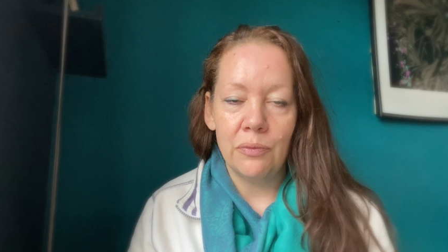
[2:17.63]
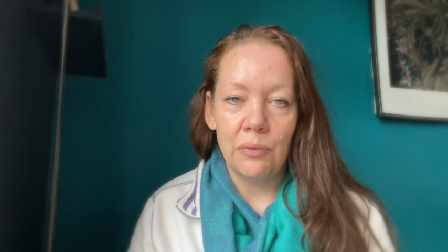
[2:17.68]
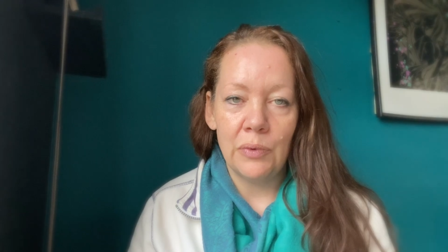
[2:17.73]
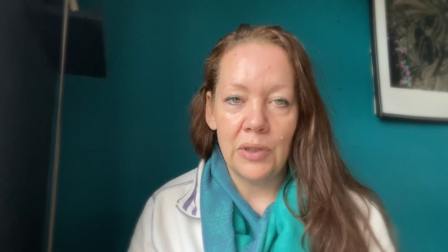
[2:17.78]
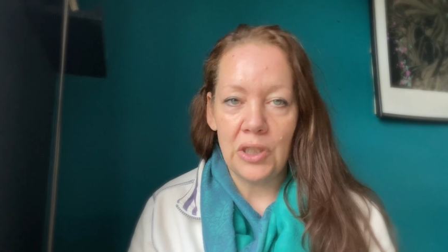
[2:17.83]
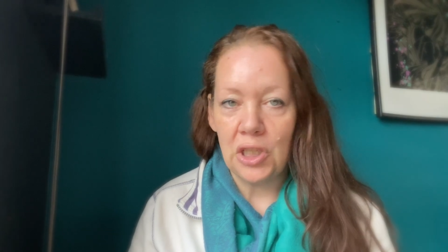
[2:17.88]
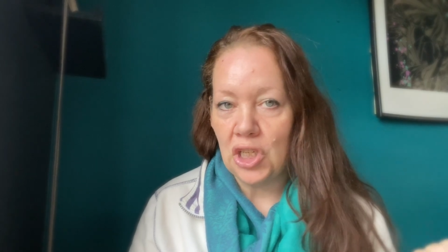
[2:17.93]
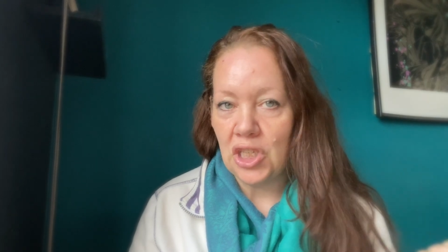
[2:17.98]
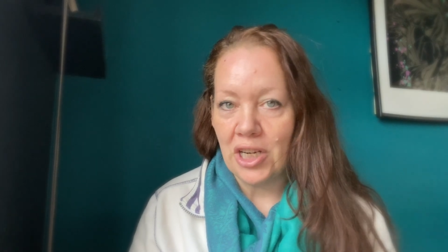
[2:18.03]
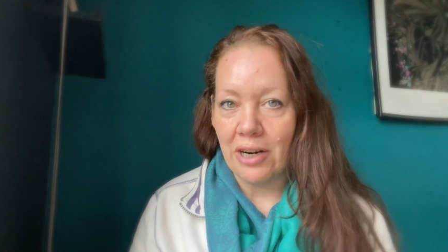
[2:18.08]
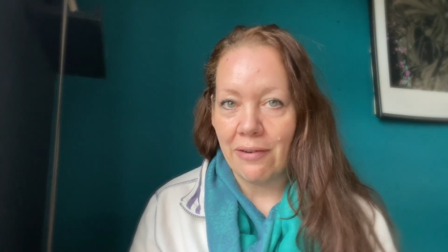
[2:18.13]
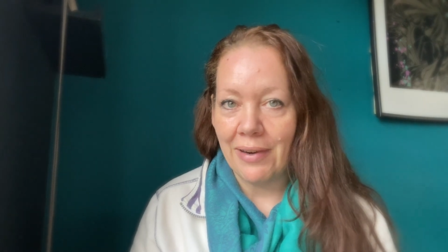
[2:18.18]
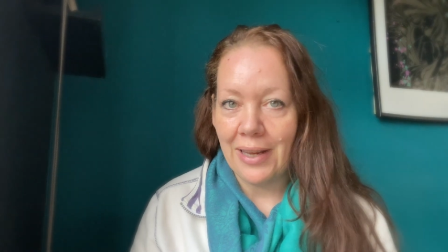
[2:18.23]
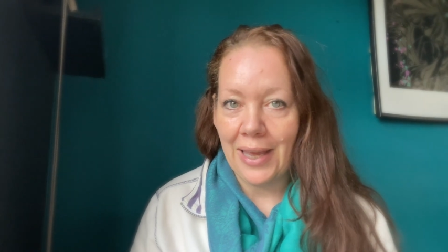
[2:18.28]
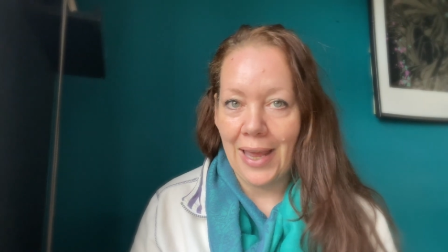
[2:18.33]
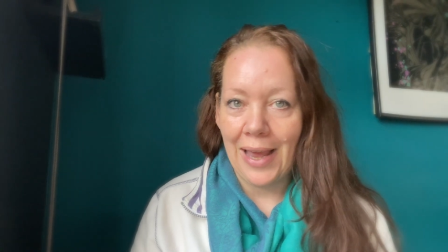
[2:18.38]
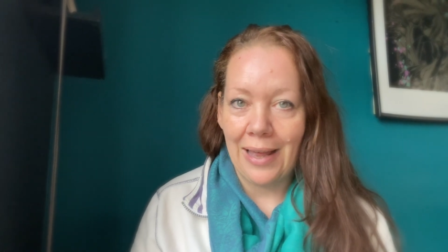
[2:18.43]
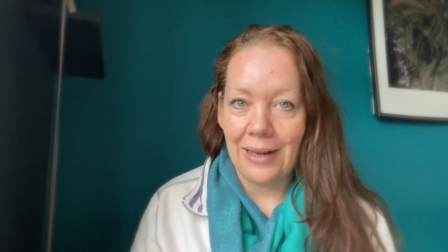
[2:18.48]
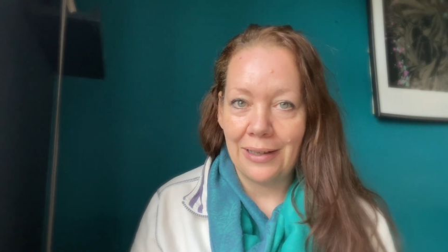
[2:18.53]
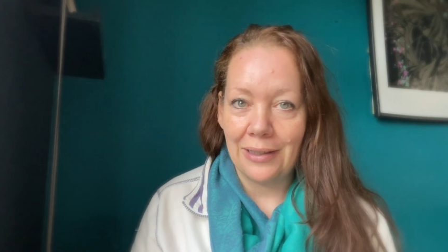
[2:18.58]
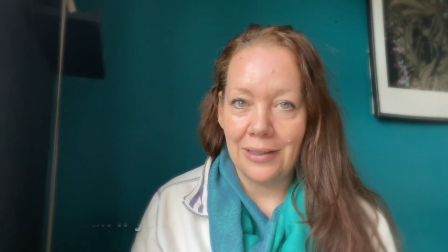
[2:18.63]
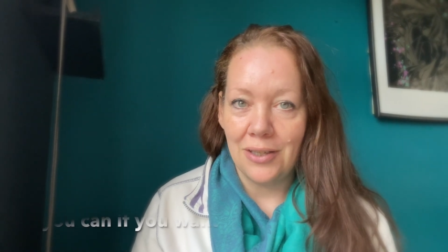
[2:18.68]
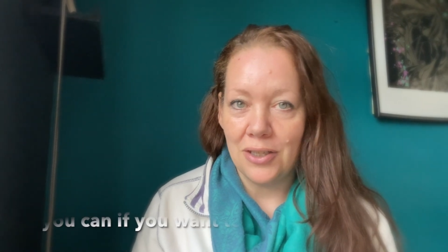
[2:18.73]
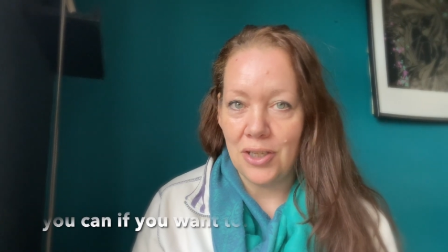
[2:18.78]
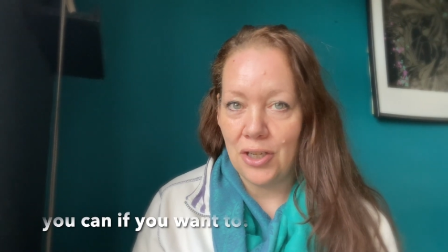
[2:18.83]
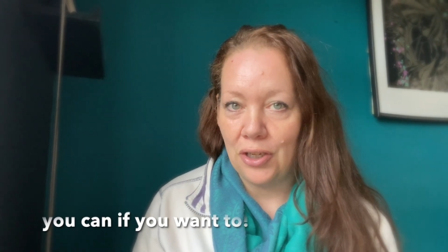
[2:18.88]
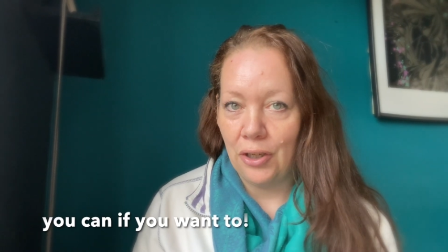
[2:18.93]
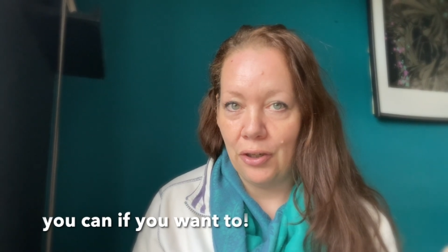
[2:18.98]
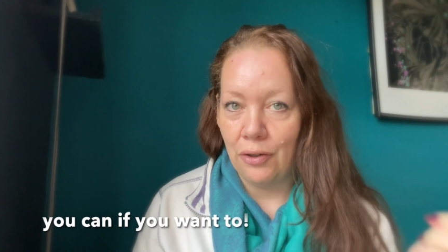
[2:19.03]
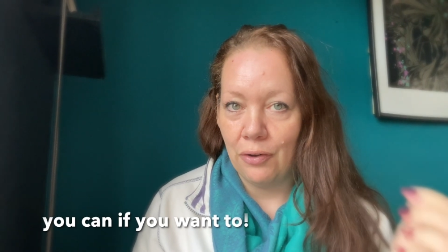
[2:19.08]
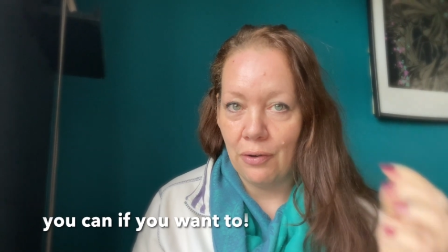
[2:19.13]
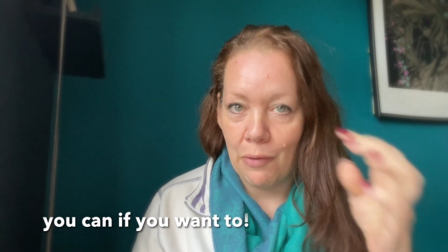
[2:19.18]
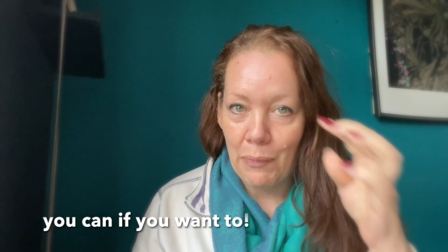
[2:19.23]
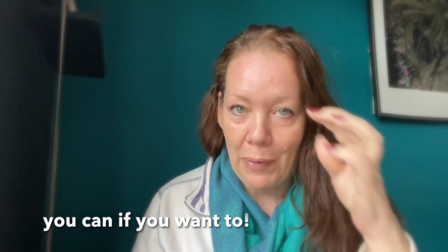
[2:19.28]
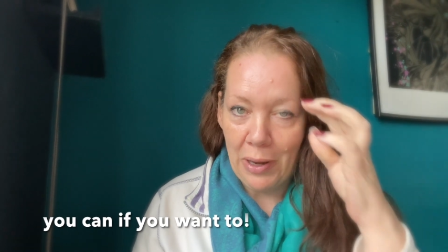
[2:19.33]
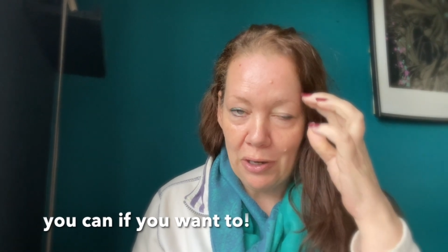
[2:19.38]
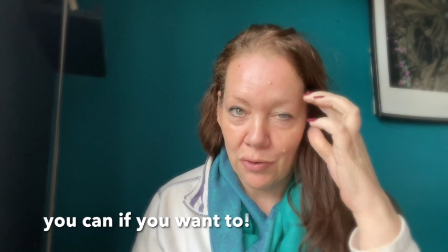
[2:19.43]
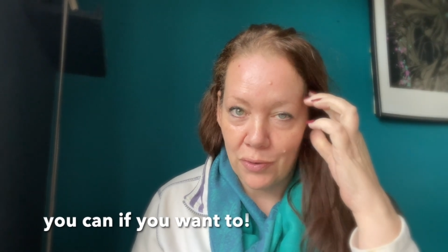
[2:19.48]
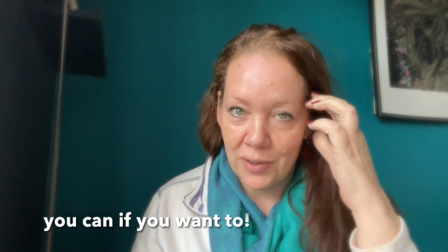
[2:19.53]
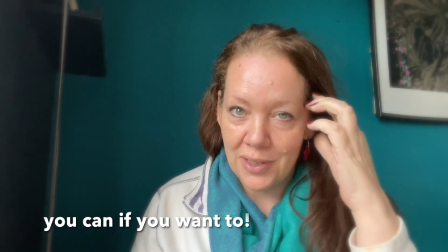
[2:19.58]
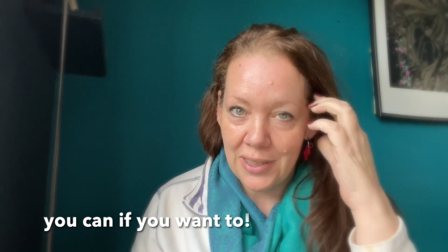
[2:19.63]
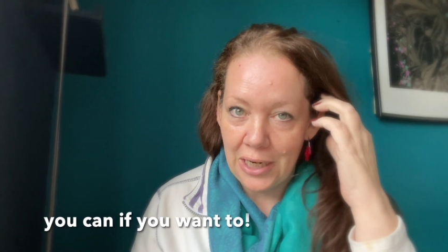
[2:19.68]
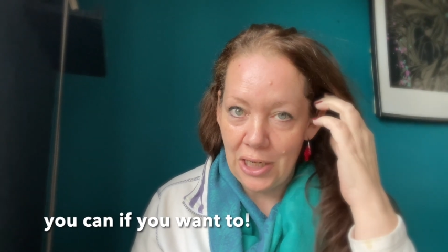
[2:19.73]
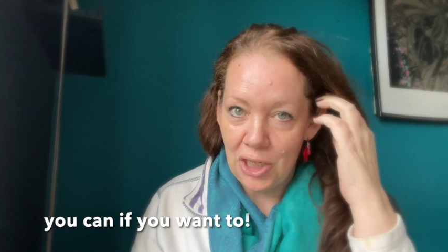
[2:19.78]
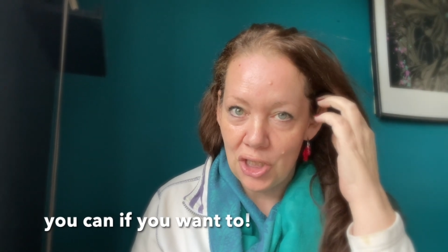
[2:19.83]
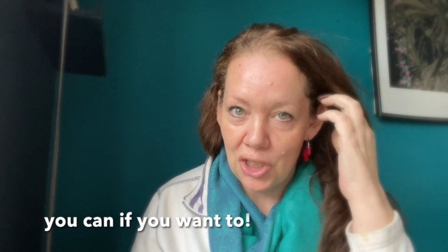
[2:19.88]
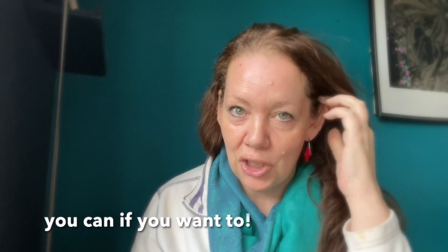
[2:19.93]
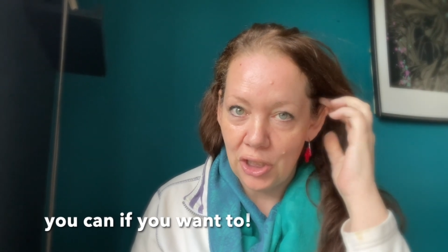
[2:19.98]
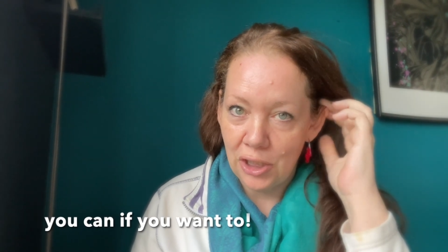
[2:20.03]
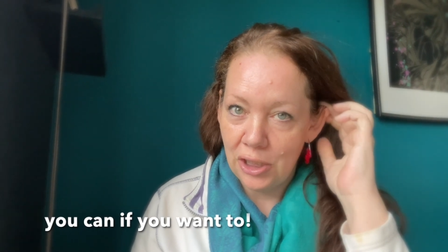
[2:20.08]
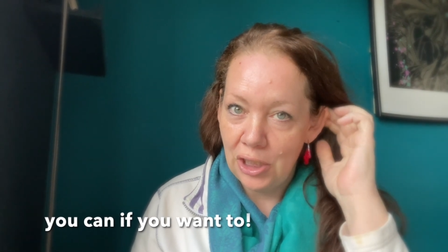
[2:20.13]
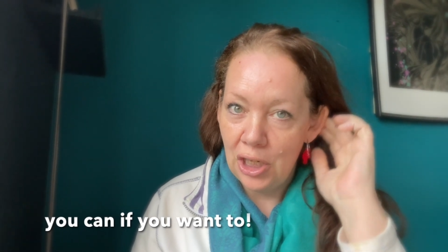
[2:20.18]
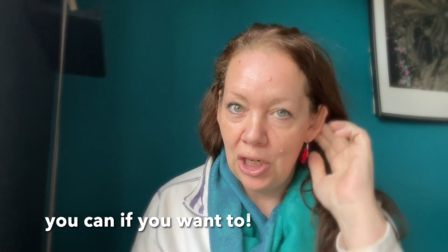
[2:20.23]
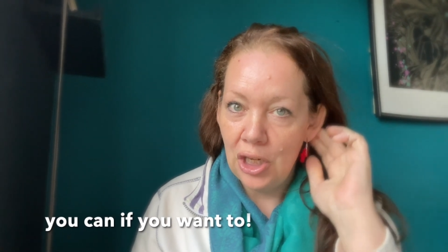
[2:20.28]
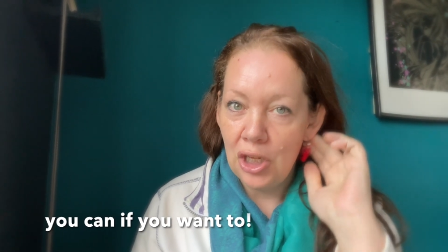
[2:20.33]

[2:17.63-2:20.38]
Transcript: with your jerry can to a petrol station.